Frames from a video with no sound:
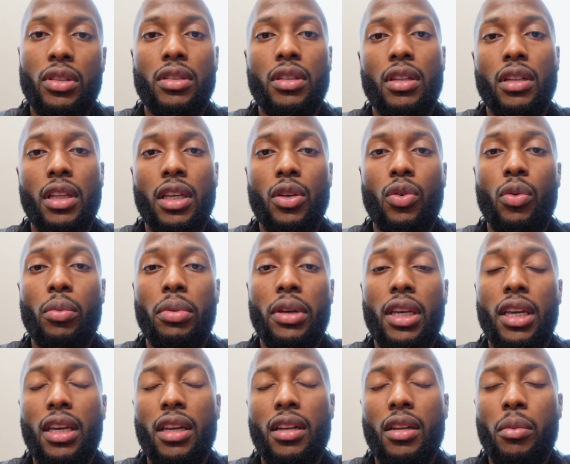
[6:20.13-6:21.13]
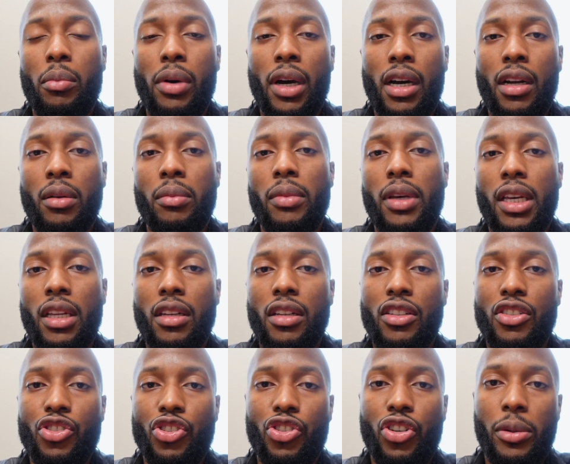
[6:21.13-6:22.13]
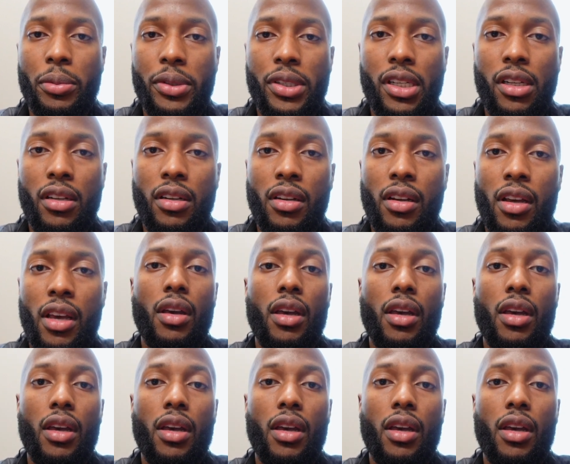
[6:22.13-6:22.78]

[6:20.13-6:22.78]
The link will be in the bottom in the description.